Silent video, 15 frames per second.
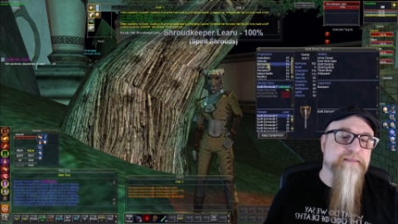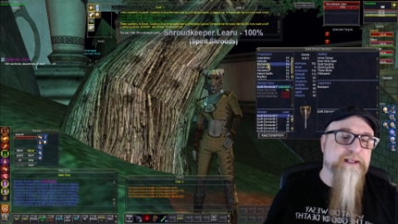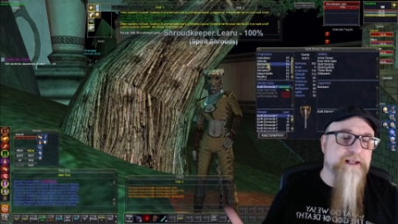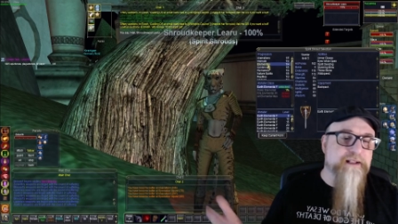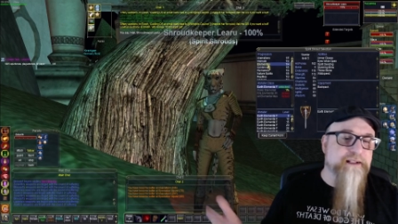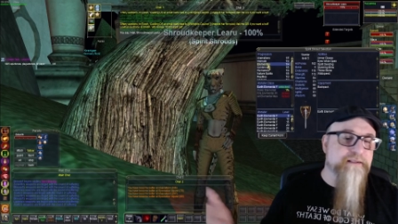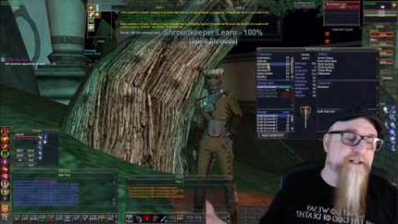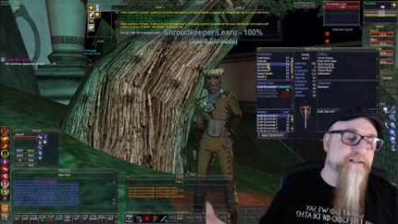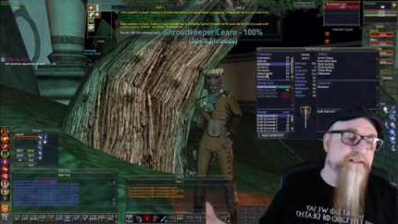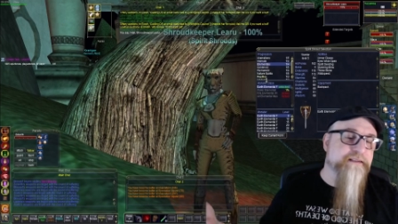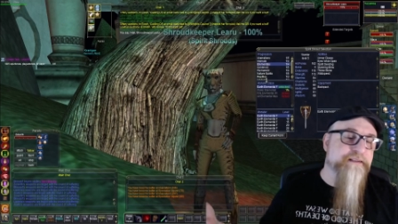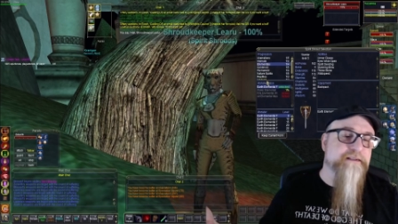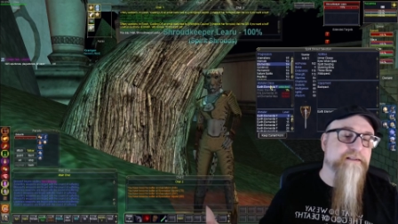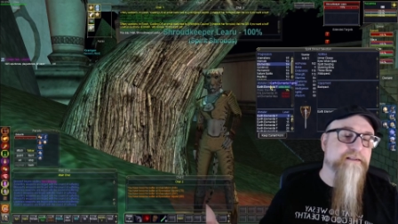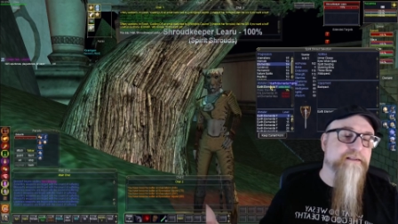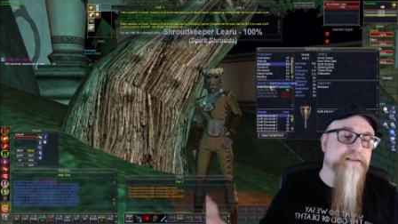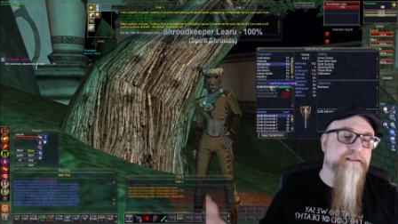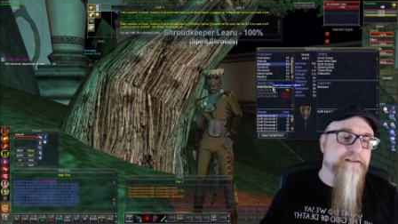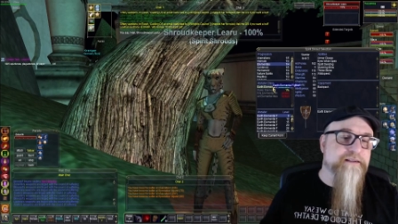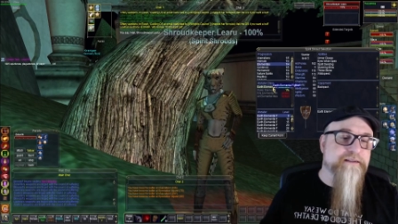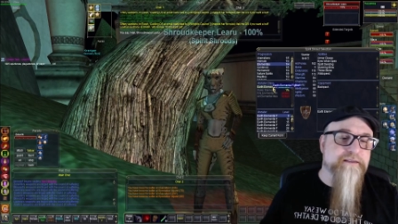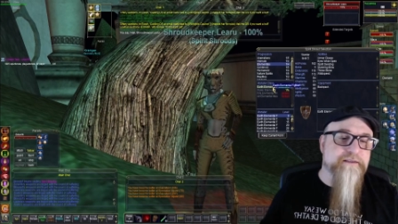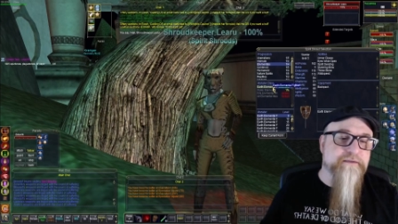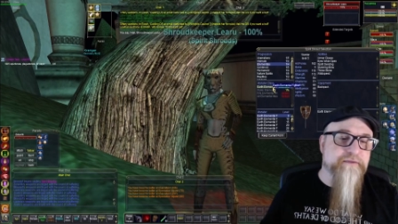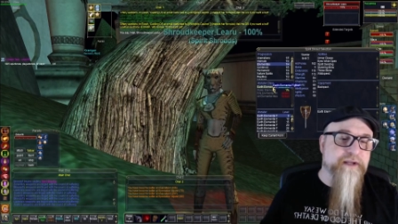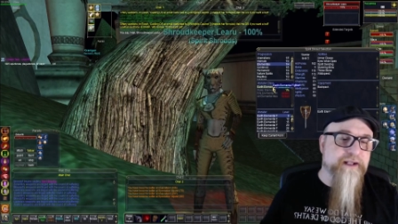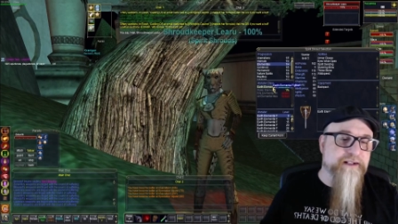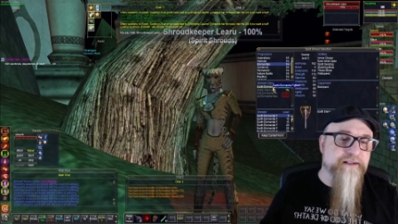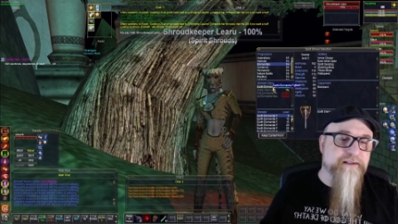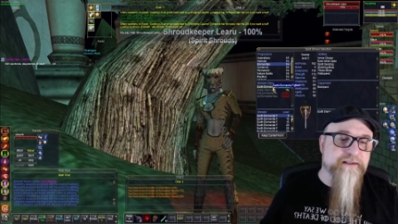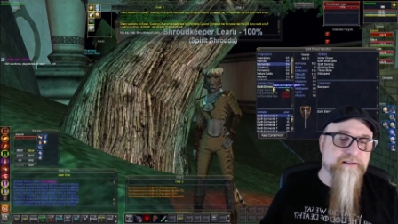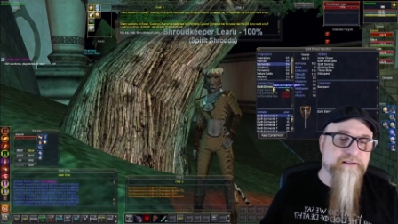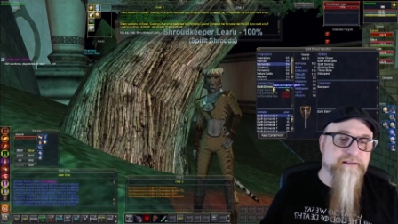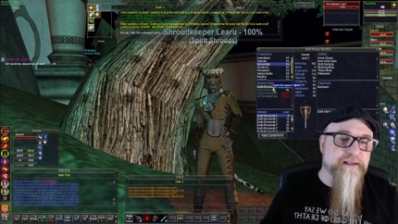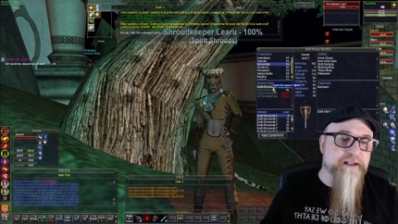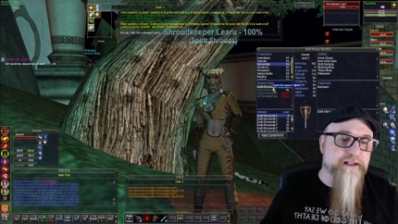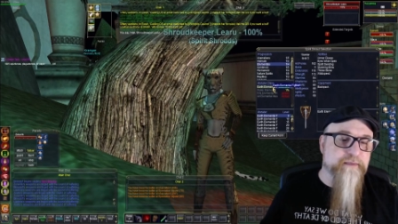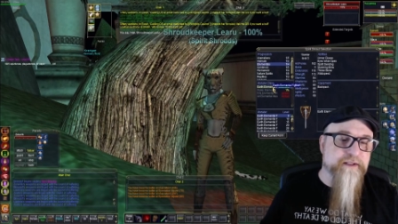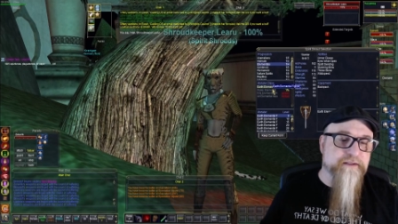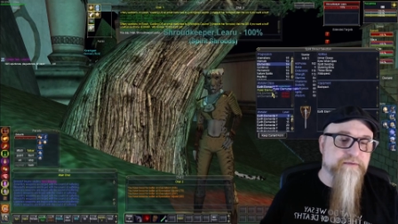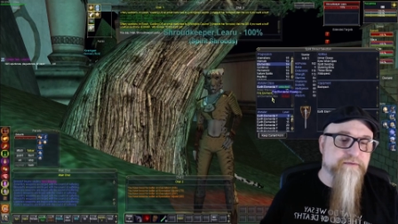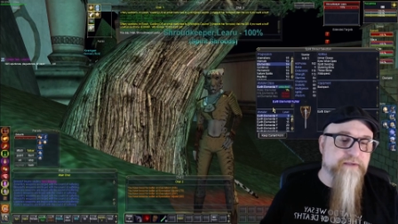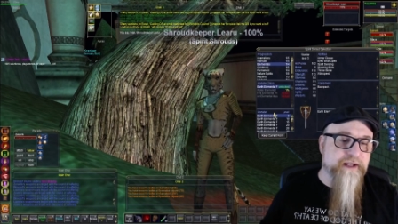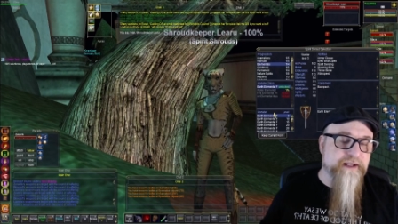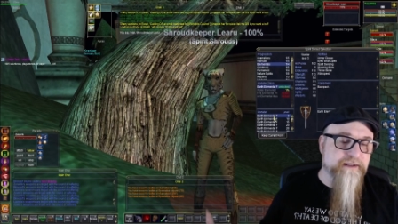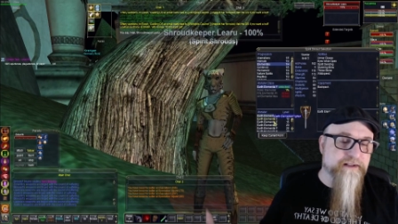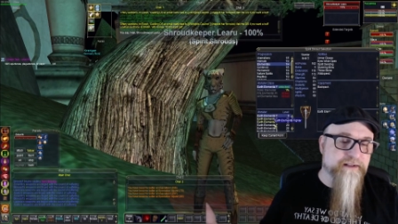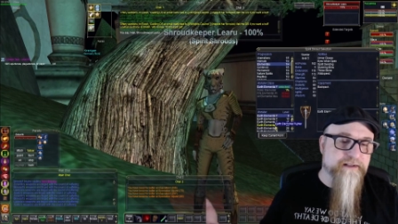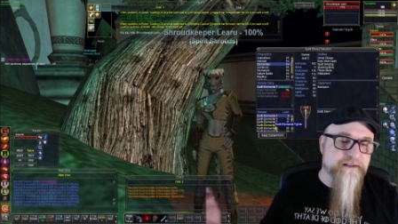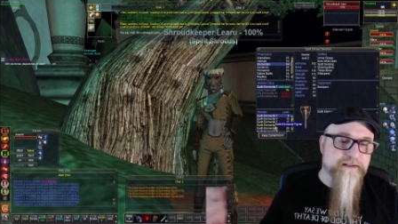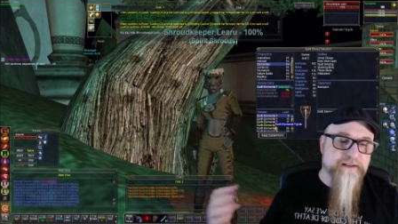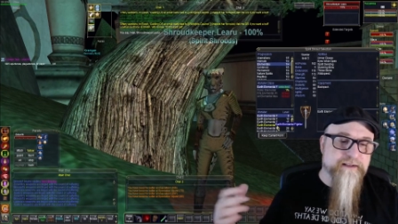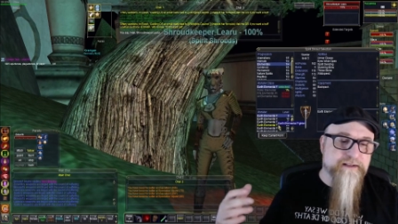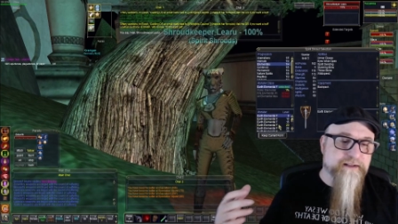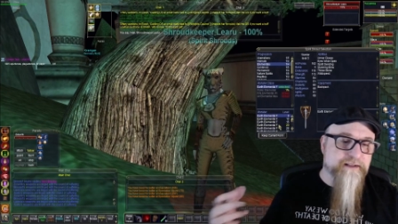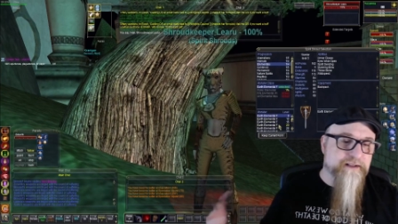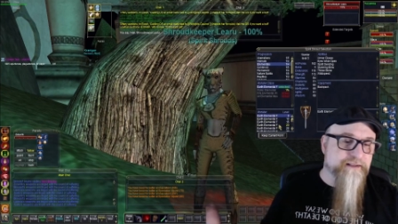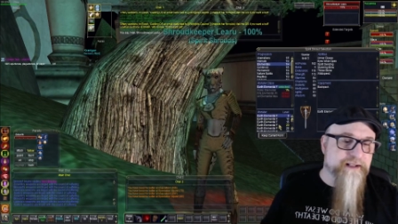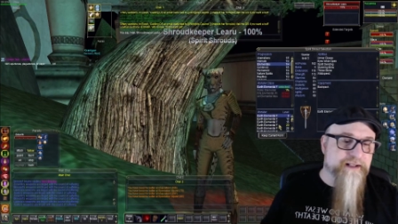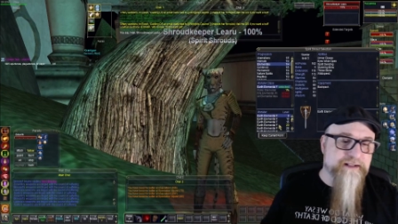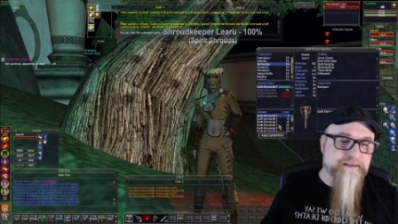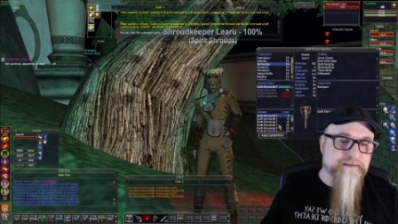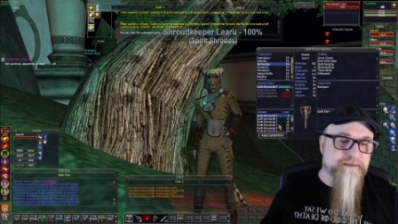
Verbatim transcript: Elemental, the fighter, earth elemental fighter. That